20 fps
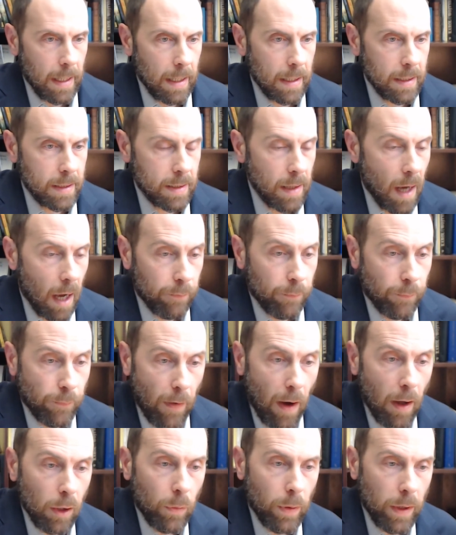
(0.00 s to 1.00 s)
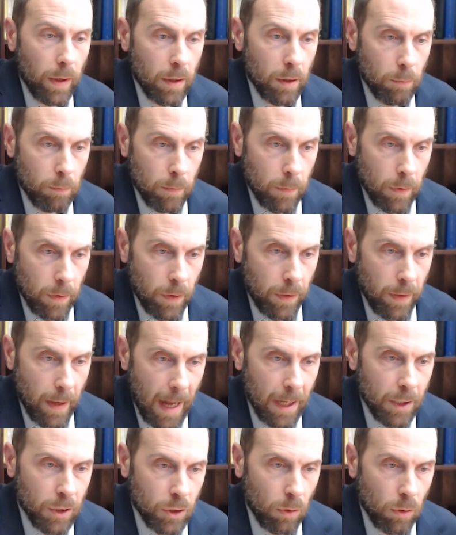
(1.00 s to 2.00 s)
is not following the
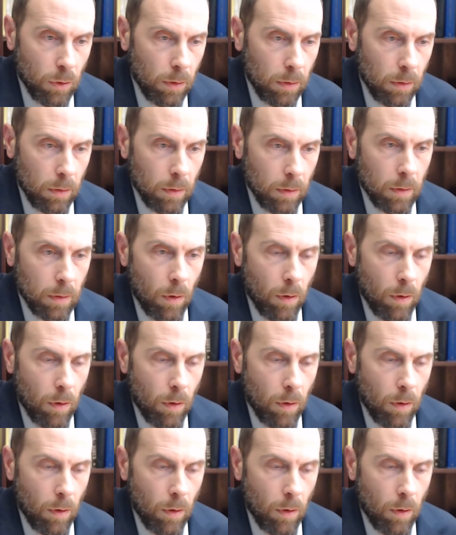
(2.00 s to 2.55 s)
natural